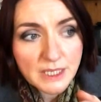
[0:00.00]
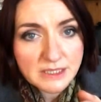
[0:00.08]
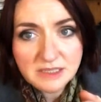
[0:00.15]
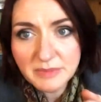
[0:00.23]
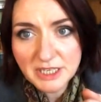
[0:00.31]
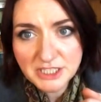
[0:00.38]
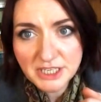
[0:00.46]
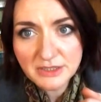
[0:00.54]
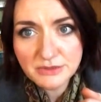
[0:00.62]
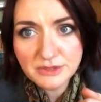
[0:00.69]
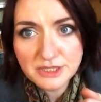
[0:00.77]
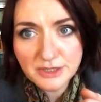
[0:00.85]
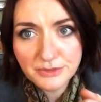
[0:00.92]
and some
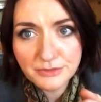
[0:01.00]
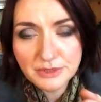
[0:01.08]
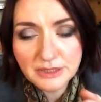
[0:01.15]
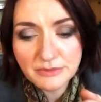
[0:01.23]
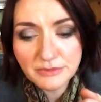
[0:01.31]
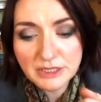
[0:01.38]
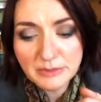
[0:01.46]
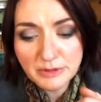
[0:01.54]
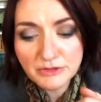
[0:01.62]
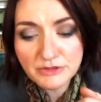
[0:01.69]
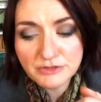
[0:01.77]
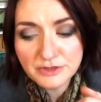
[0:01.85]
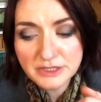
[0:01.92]
eyeshadows that are really, really
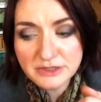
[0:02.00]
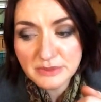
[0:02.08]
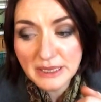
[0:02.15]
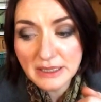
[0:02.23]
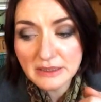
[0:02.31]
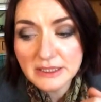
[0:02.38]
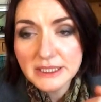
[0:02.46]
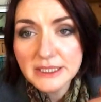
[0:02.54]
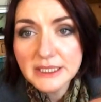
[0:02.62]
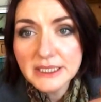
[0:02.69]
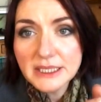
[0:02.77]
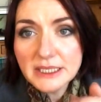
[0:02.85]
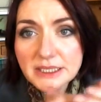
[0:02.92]
beautiful as well.
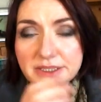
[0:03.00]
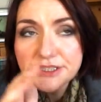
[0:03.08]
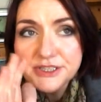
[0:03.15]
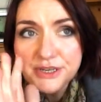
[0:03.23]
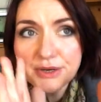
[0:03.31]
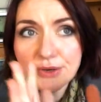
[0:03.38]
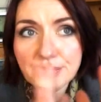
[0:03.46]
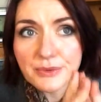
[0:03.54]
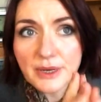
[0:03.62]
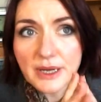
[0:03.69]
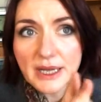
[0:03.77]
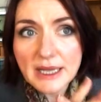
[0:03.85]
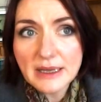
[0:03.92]

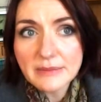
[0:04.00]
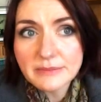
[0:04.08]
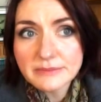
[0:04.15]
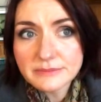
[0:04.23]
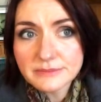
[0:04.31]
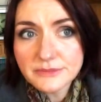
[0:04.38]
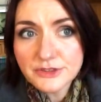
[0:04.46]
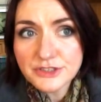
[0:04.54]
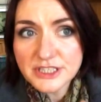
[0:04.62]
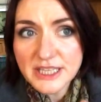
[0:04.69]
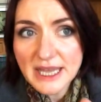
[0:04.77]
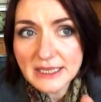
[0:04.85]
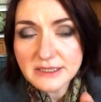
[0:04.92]
So
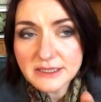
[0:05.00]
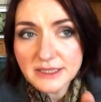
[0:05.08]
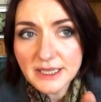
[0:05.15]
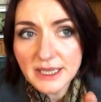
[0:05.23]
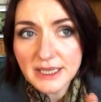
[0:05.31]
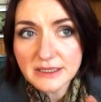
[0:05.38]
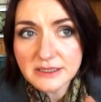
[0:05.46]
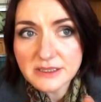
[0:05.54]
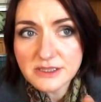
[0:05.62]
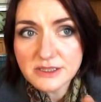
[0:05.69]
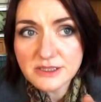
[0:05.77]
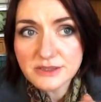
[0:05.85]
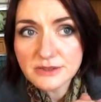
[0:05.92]
there's that,
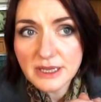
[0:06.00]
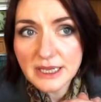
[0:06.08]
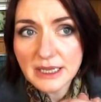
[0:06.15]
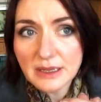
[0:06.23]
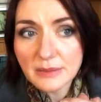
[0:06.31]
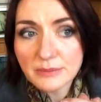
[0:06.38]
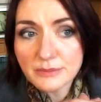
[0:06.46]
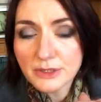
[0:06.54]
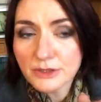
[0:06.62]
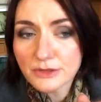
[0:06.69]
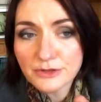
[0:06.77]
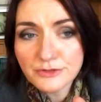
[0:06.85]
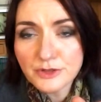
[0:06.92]
and
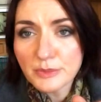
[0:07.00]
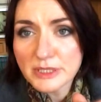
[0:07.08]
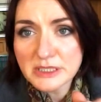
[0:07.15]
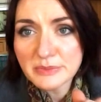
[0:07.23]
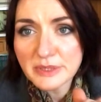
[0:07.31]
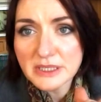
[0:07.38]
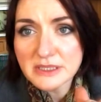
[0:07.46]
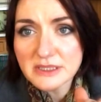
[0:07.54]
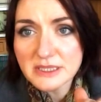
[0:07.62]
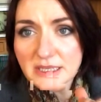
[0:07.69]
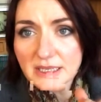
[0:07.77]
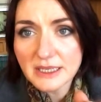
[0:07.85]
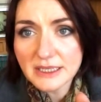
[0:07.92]
another few bits and
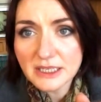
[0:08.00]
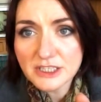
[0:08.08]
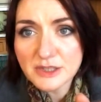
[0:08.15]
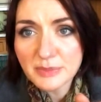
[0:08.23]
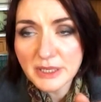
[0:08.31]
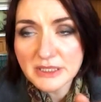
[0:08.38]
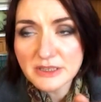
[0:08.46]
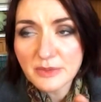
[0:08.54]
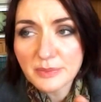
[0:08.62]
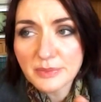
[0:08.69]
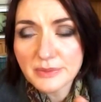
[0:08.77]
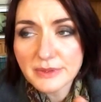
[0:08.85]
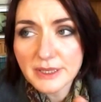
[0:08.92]
pieces that I'd actually picked
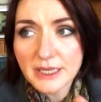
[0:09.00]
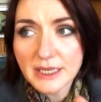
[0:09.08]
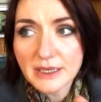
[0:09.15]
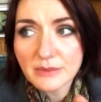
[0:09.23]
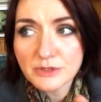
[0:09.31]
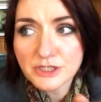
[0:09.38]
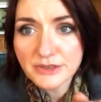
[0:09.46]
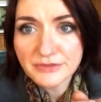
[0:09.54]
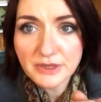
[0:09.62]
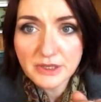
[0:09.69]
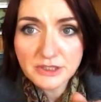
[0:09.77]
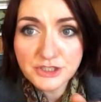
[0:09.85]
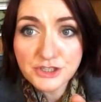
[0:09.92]
up, which I
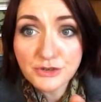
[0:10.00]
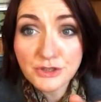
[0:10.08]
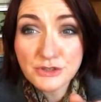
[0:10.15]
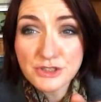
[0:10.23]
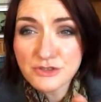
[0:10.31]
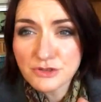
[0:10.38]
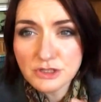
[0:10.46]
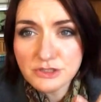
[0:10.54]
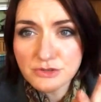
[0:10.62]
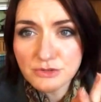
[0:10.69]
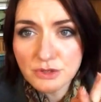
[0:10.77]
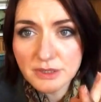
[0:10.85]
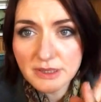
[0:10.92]
forgot to show you, just
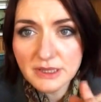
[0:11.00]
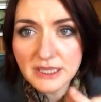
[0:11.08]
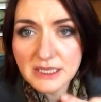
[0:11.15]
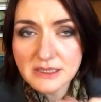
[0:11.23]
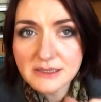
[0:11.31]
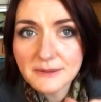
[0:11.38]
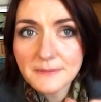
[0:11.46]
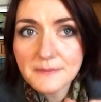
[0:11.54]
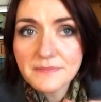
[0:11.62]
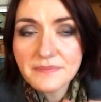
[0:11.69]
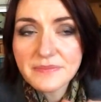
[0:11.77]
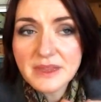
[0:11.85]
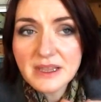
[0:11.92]
drugstore things.
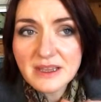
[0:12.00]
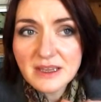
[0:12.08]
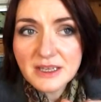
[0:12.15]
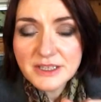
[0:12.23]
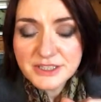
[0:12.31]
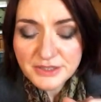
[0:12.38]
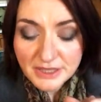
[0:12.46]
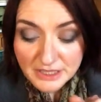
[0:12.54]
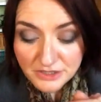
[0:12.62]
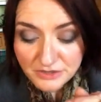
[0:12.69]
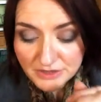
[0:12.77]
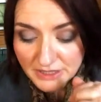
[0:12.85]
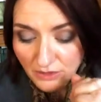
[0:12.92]
So
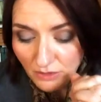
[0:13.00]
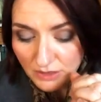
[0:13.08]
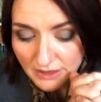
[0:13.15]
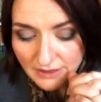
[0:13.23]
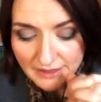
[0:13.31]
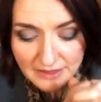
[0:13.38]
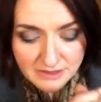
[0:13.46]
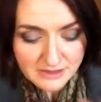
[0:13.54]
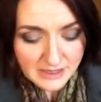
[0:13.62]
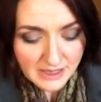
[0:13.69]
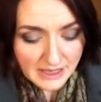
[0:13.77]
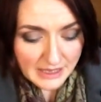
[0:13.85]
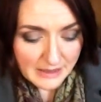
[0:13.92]
that's really all,
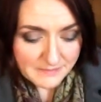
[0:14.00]
guys.